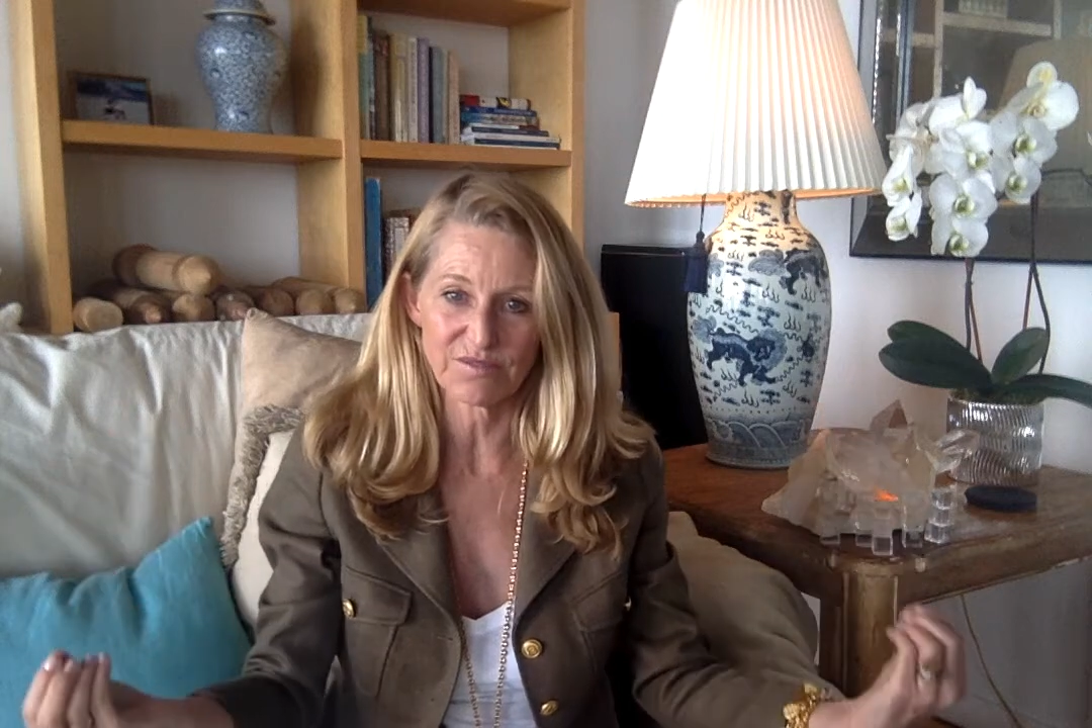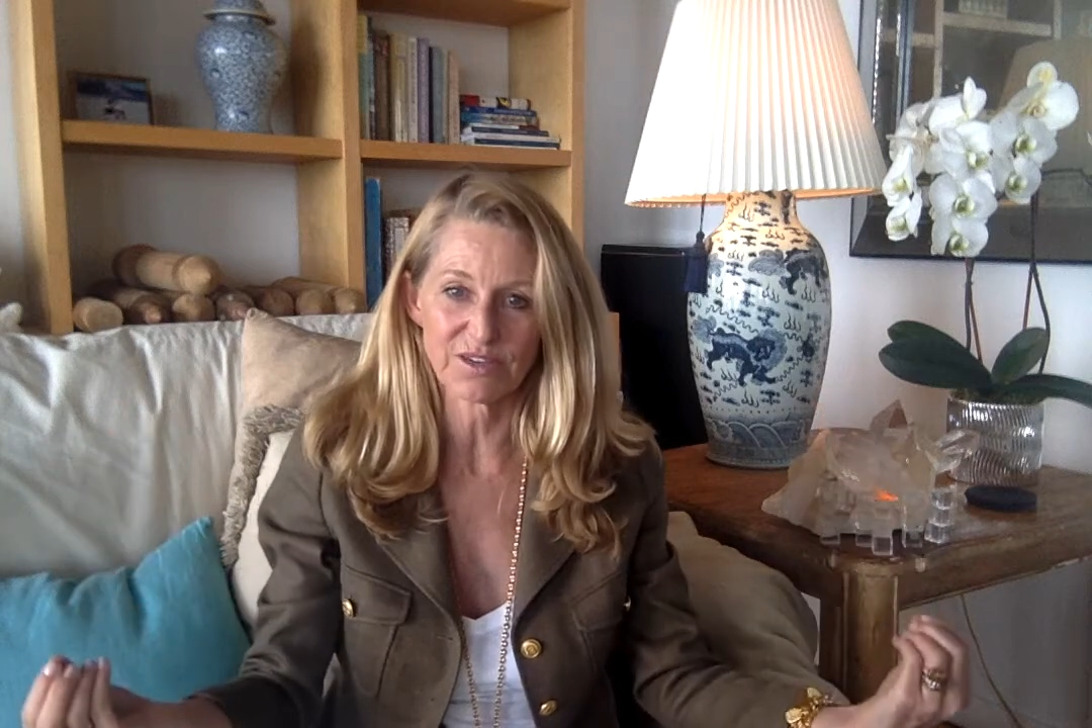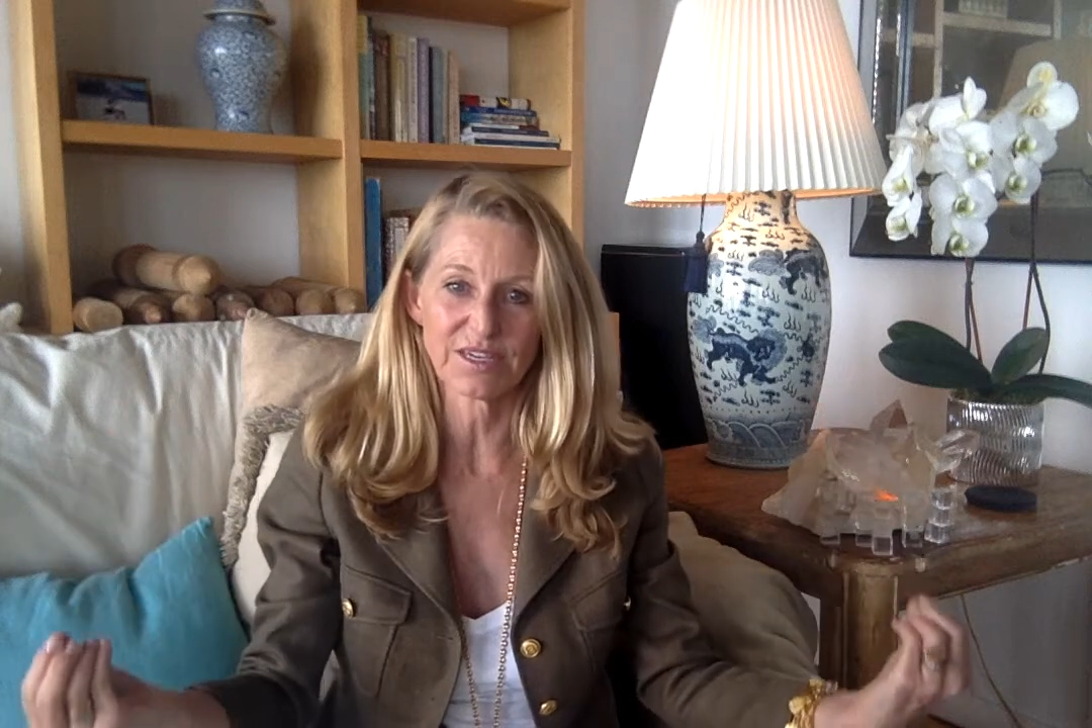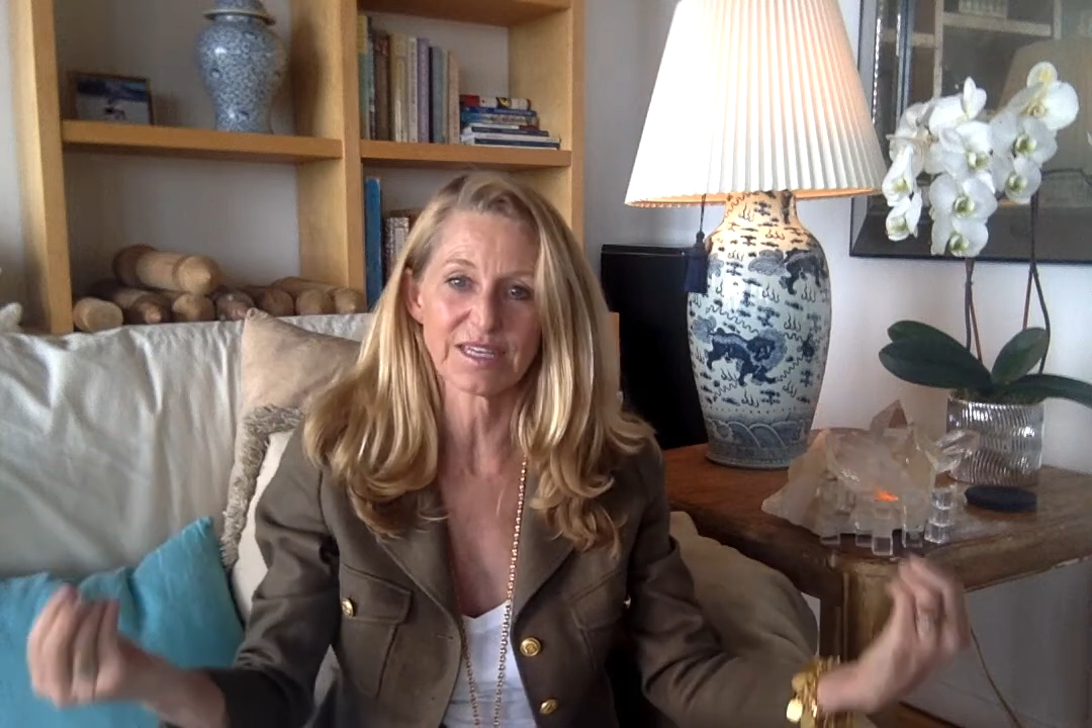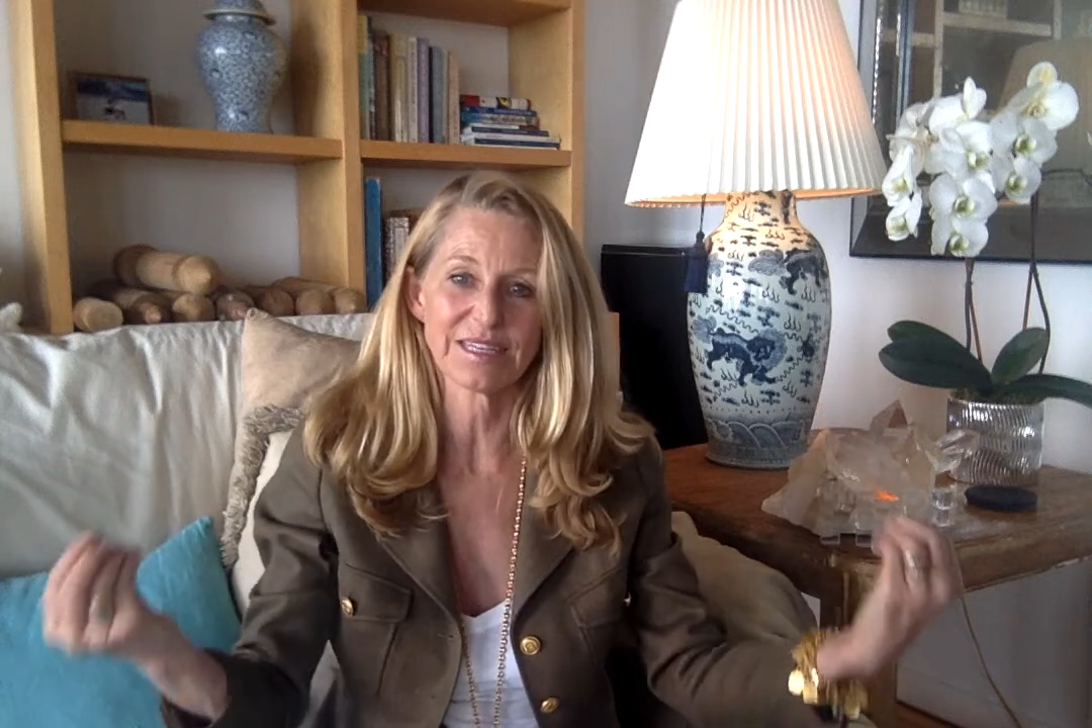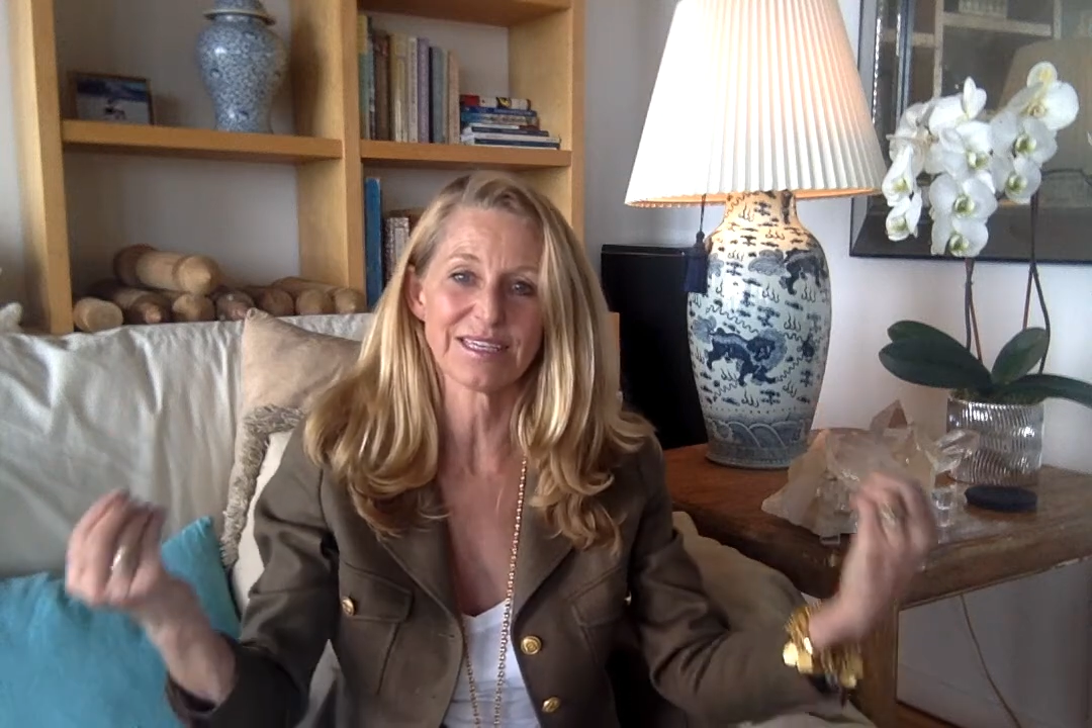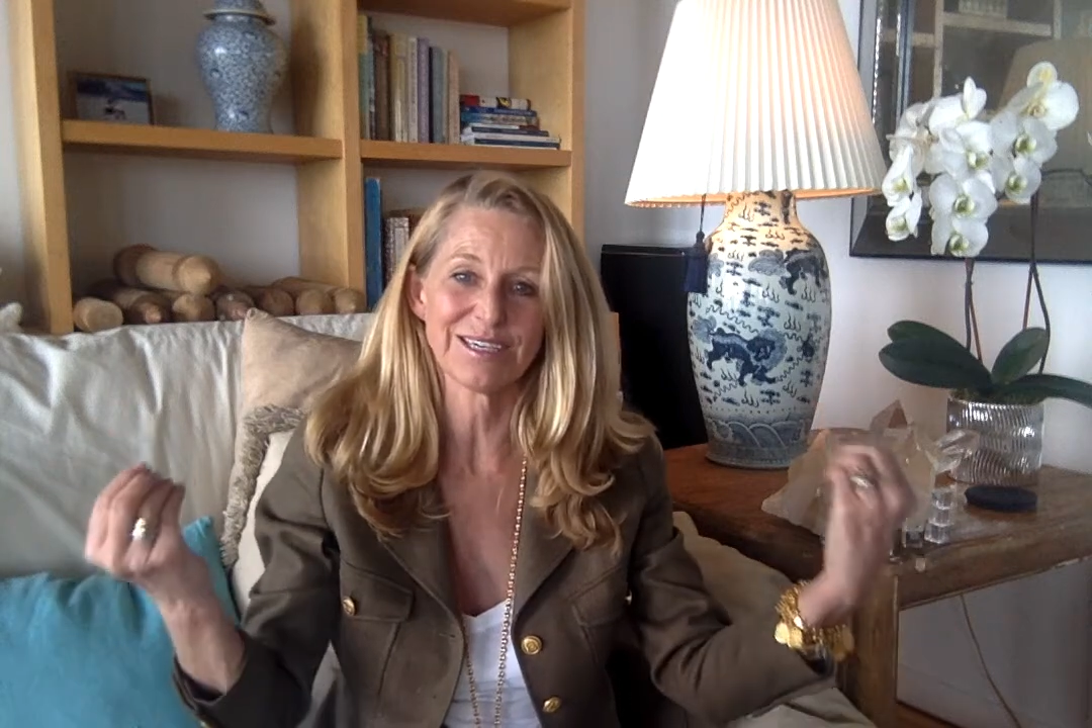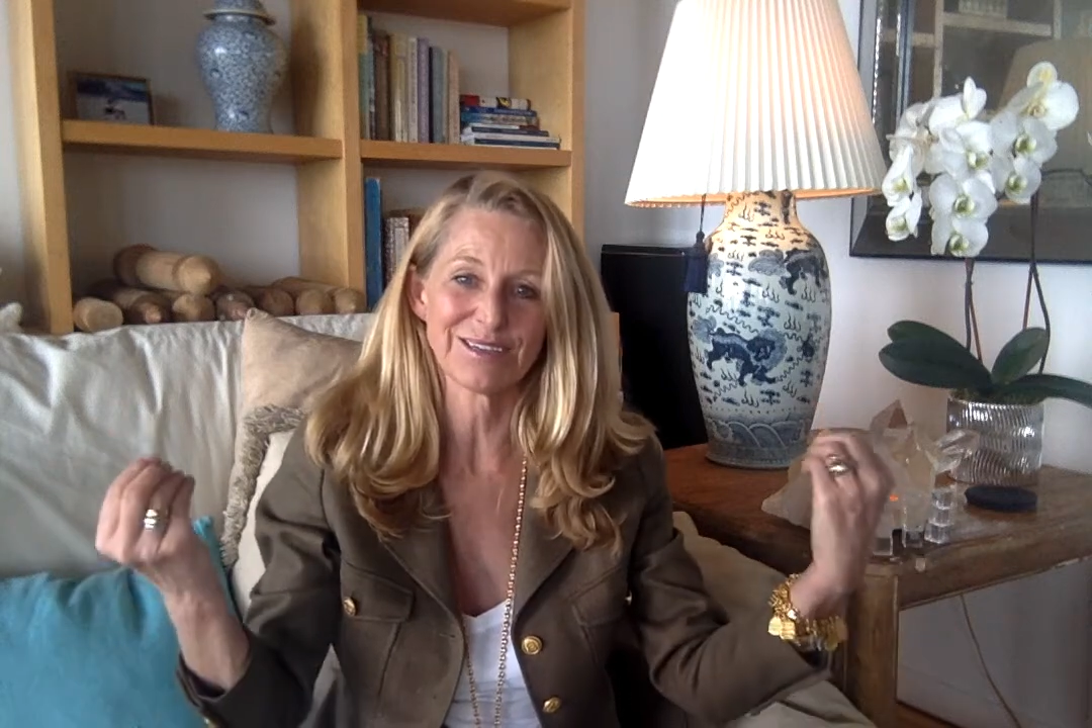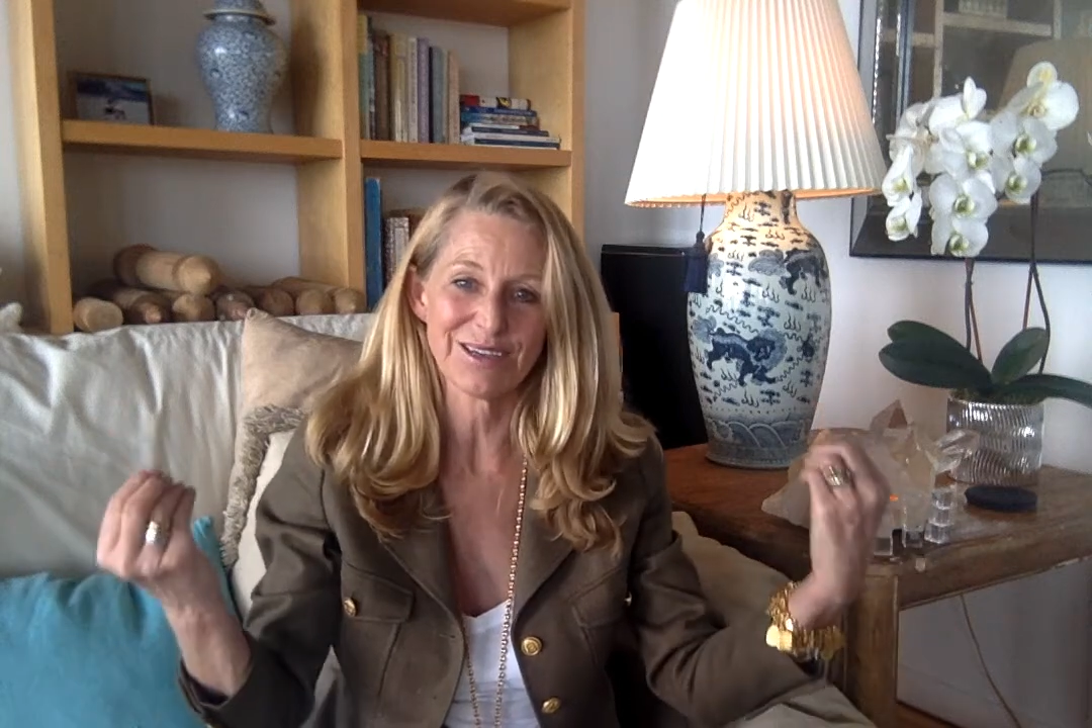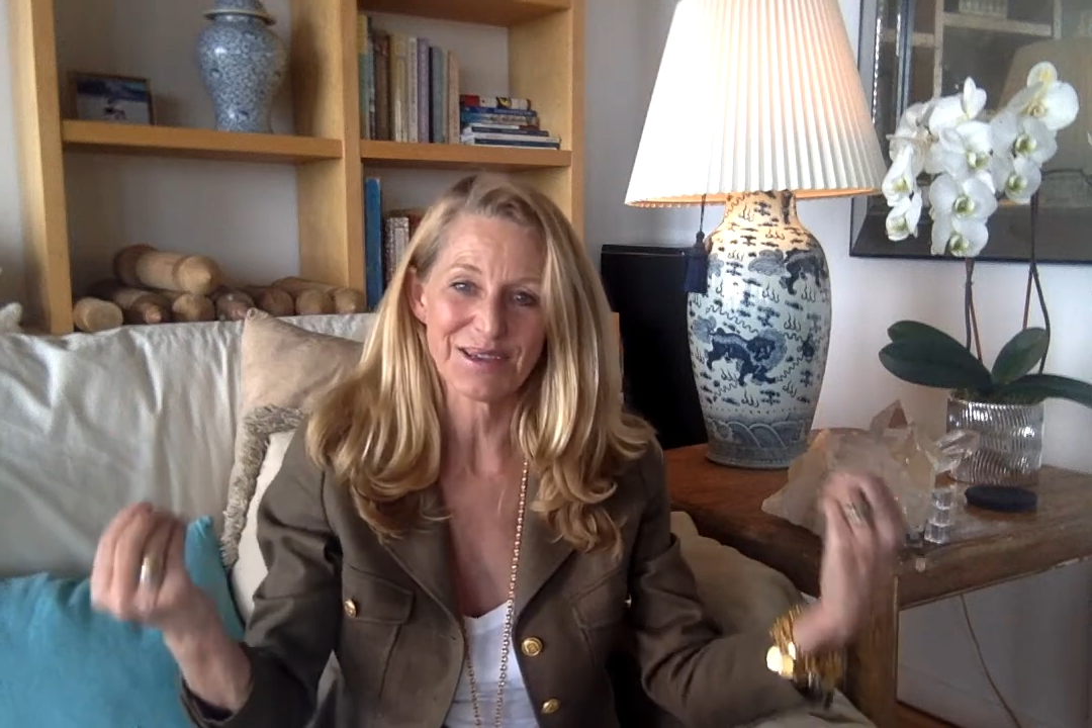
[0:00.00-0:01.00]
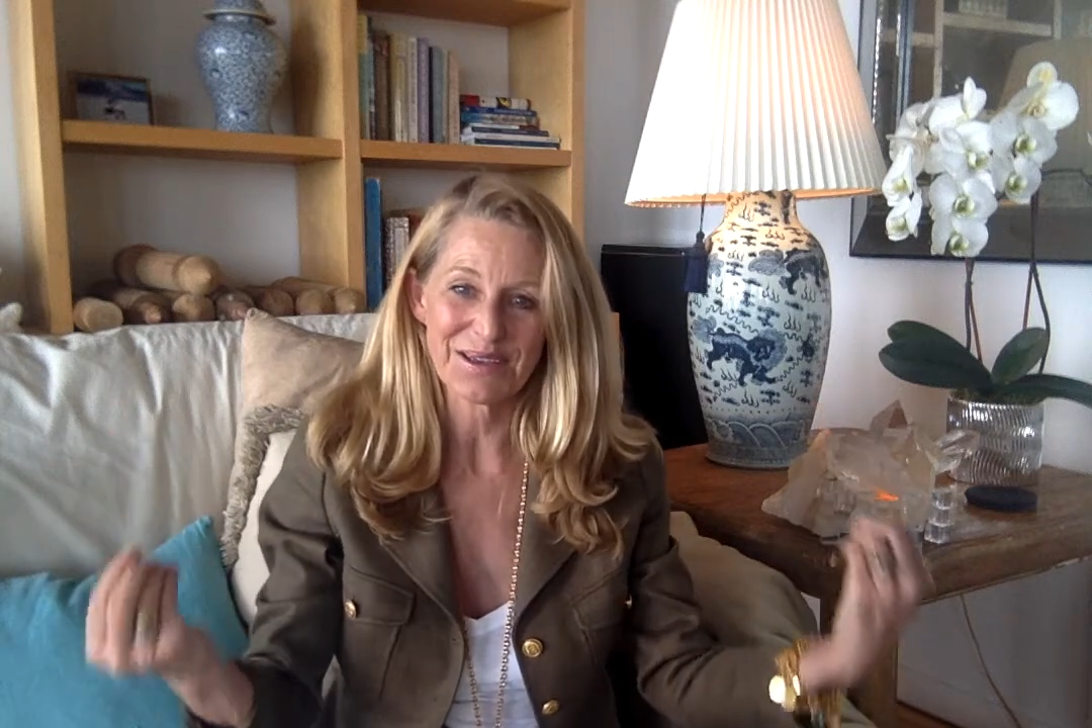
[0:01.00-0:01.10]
very clean